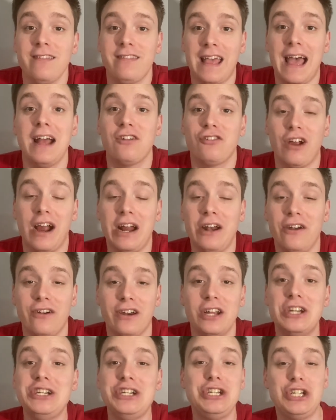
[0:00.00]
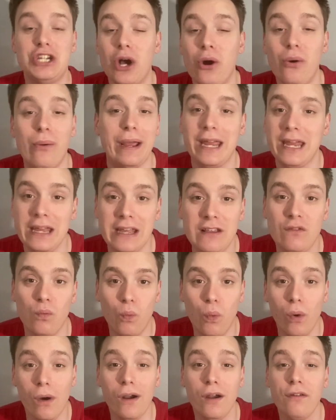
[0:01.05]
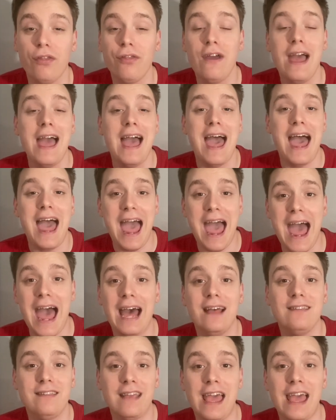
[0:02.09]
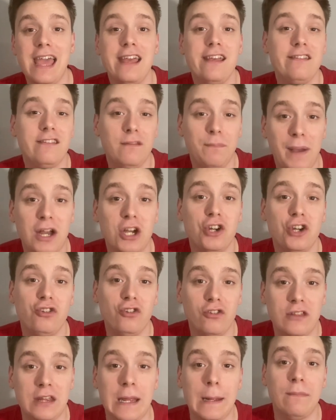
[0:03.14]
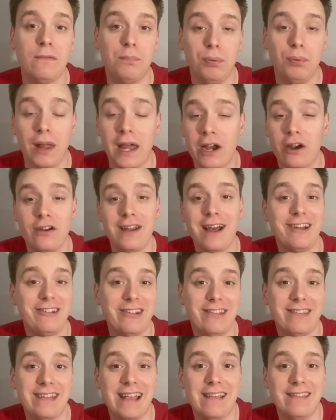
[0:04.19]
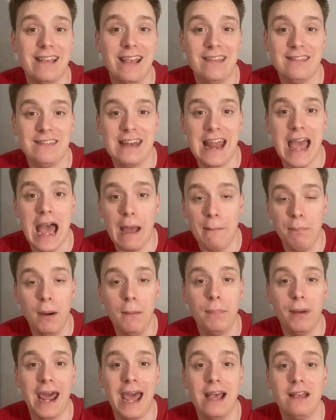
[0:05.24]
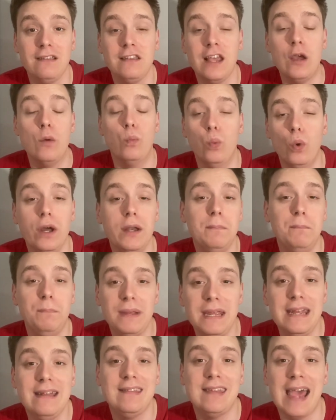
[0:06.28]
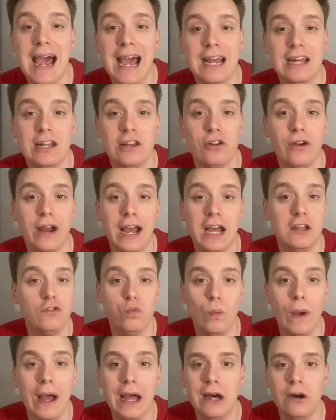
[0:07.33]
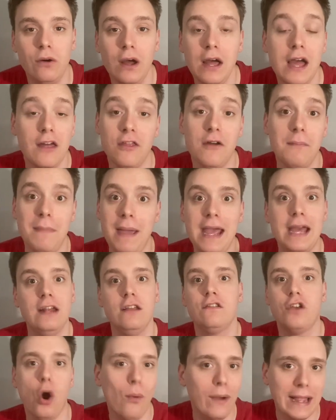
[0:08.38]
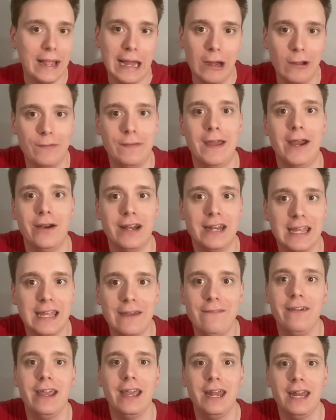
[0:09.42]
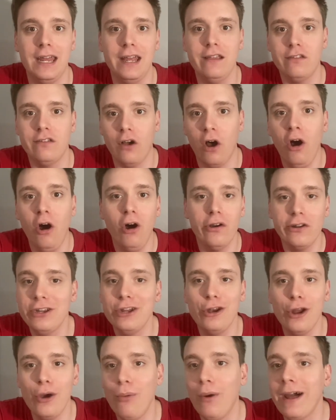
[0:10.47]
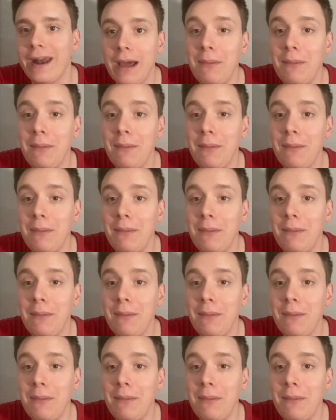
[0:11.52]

Zach Triner is showing his worth as a special teams player, not just as a snapper, but as a would-be tackler as well. The man is going out there and giving it his all, and you know what?